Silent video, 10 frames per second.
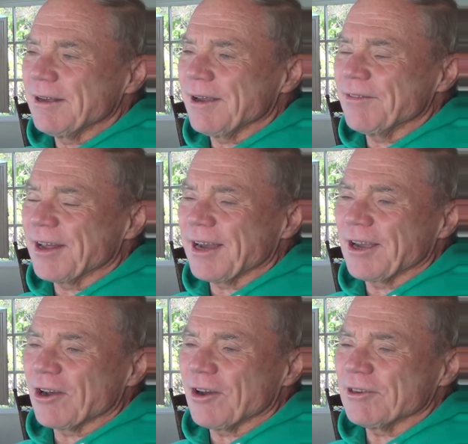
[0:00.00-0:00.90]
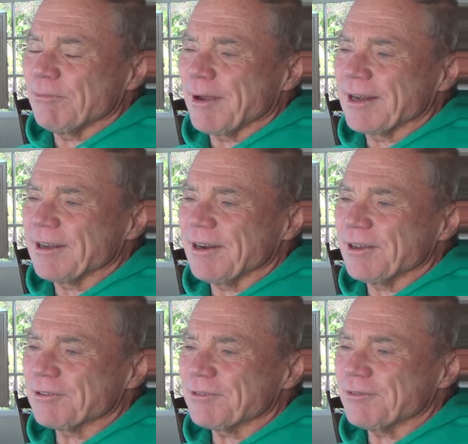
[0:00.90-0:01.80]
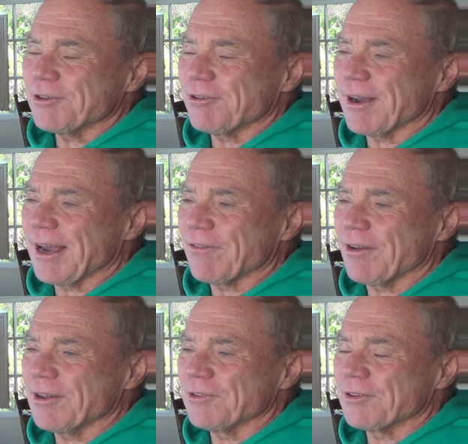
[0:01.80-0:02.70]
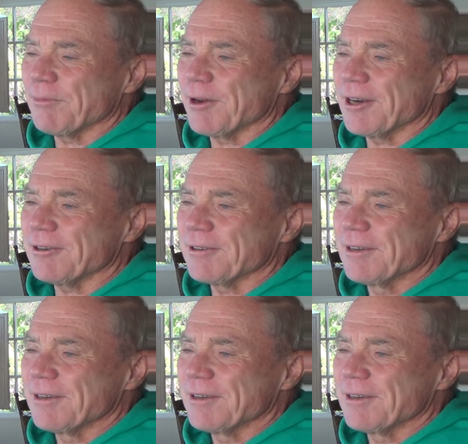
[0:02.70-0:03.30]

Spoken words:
And then I got on the mailing list for triathlons somehow.